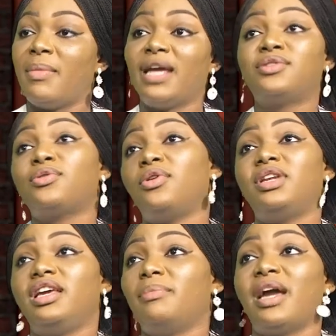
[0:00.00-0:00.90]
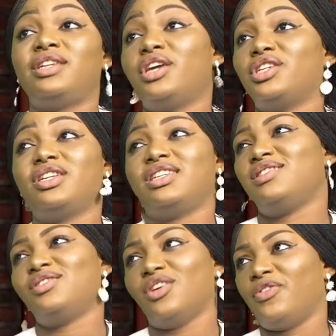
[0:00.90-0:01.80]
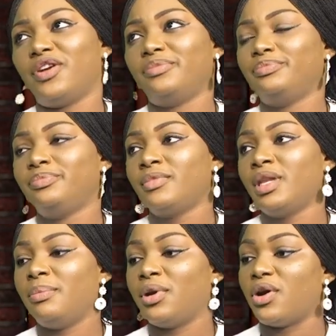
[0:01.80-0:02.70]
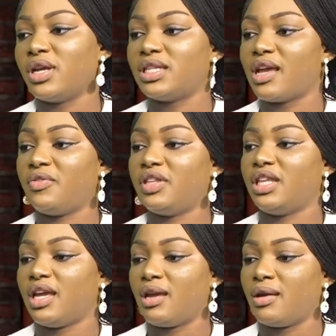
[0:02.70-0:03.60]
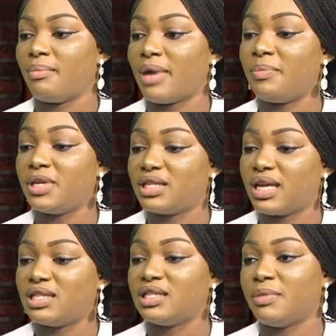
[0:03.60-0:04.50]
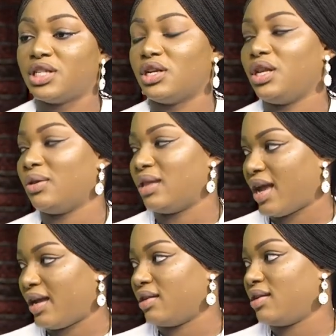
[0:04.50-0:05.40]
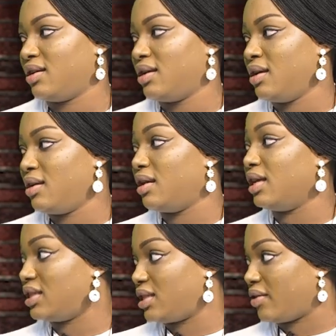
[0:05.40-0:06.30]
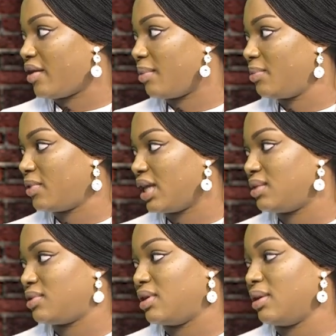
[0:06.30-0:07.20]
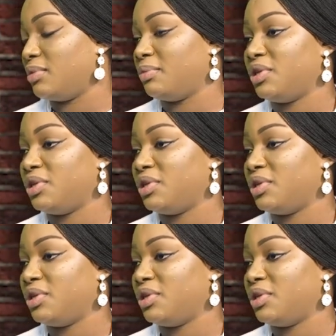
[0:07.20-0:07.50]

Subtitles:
my education didn't suffer because my business is majorly online. Instagram, that's the